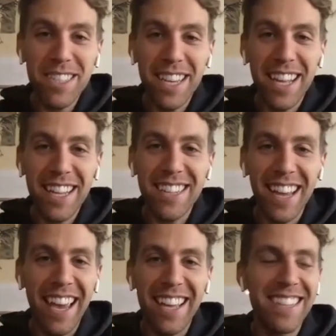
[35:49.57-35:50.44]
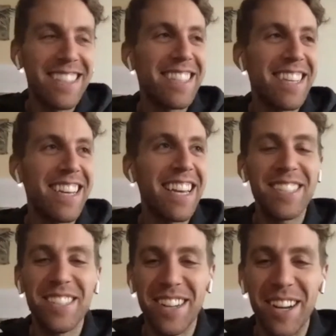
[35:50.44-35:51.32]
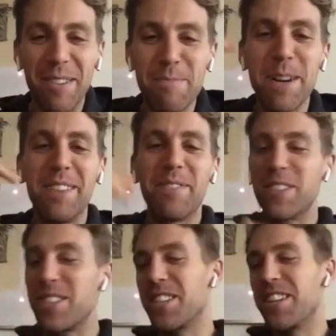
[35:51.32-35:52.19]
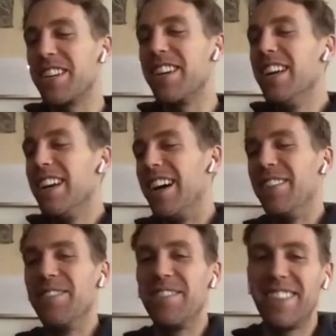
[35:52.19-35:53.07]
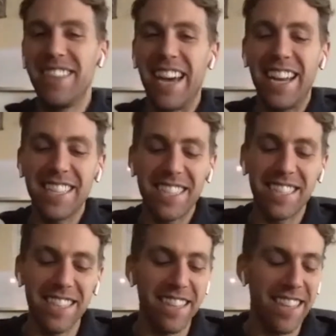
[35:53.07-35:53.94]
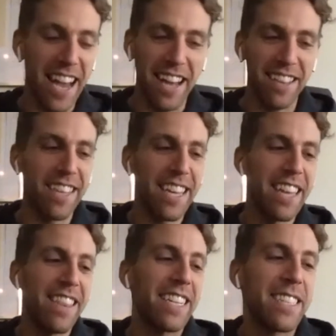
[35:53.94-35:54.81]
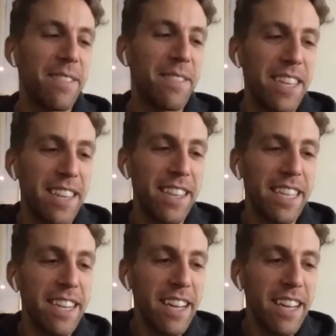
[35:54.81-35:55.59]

I can't say yes or no, but for sure, that is, yeah, like, and that's something that